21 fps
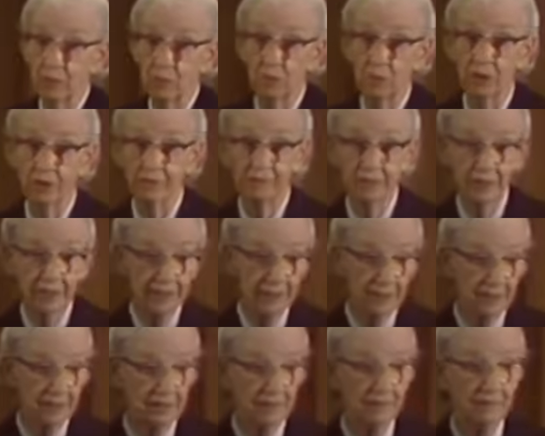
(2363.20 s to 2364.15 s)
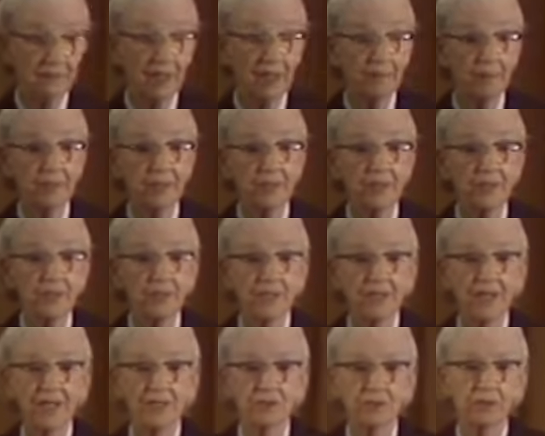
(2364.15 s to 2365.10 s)
Award for leading the development of those
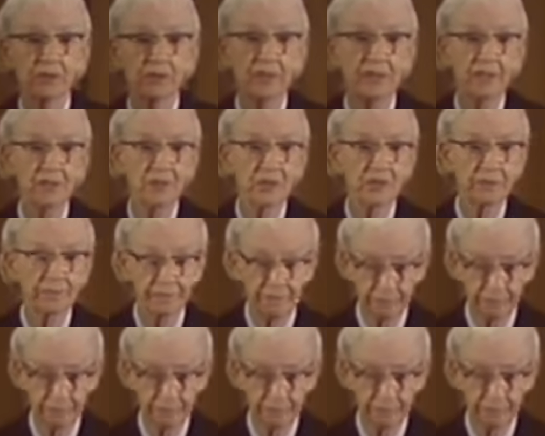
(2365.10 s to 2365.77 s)
test routines.